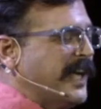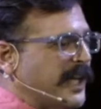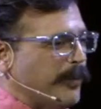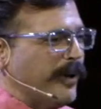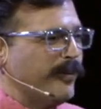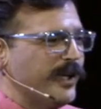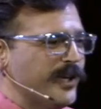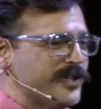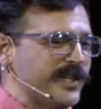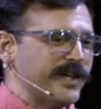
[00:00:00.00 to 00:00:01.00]
then maybe there's
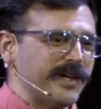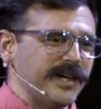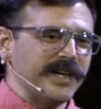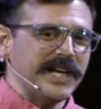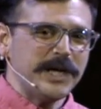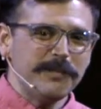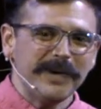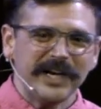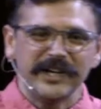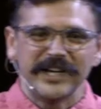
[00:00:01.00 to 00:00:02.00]
a, an
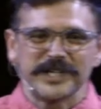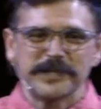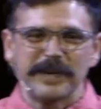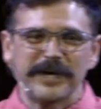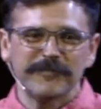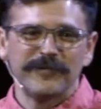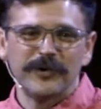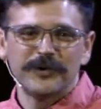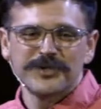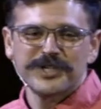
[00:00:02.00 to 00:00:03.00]
email and a spam
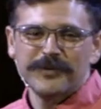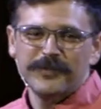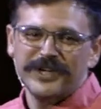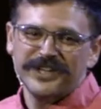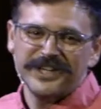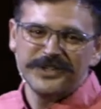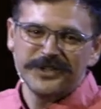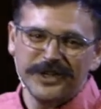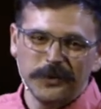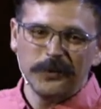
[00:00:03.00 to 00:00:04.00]
folder somewhere that you're
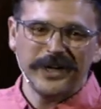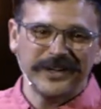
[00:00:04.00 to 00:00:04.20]
unaware